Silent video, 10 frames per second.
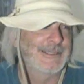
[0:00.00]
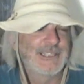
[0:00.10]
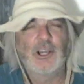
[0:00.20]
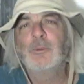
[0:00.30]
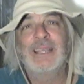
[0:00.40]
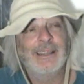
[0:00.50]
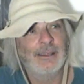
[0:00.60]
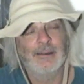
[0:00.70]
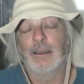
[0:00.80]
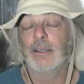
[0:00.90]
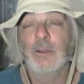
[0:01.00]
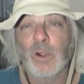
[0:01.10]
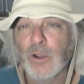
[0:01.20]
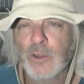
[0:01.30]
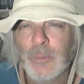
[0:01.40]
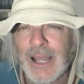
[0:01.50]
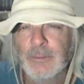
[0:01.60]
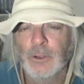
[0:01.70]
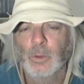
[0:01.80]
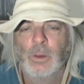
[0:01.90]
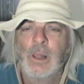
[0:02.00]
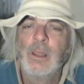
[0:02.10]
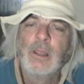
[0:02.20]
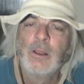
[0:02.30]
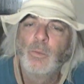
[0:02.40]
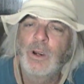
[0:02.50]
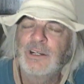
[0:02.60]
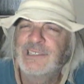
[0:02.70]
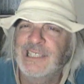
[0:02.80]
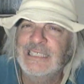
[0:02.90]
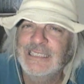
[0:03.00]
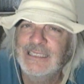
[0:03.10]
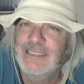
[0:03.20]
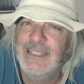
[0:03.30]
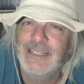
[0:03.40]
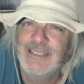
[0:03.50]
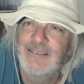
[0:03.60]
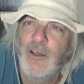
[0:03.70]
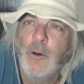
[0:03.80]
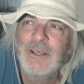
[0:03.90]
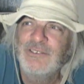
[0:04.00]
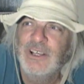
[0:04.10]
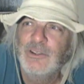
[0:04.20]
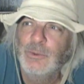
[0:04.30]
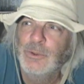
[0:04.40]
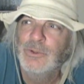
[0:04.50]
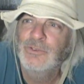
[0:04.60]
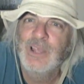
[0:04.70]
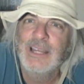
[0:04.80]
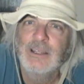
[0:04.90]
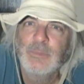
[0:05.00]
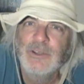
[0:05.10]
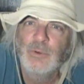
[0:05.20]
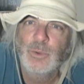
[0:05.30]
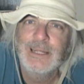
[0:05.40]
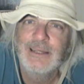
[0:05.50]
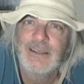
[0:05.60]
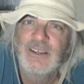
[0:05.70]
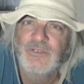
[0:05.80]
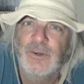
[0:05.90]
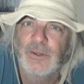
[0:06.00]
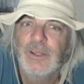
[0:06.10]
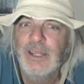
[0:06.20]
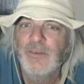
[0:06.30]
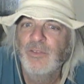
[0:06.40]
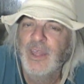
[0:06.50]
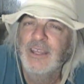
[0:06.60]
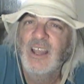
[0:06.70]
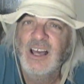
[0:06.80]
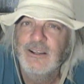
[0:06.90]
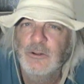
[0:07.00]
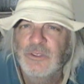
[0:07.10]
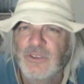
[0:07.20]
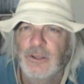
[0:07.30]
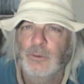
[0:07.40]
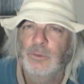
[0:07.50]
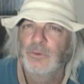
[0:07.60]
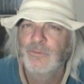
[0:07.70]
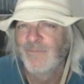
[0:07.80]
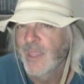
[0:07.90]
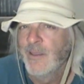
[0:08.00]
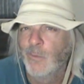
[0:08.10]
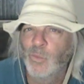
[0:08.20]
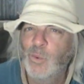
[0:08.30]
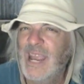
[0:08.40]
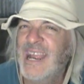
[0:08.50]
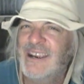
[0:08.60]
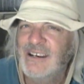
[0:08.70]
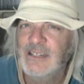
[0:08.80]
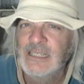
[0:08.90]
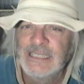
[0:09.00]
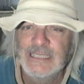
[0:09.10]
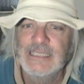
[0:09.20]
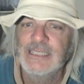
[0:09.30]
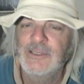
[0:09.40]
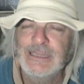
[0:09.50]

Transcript: show me anywhere in the Bible where Jesus said homosexuals had to be treated differently than non-homosexuals. Where in the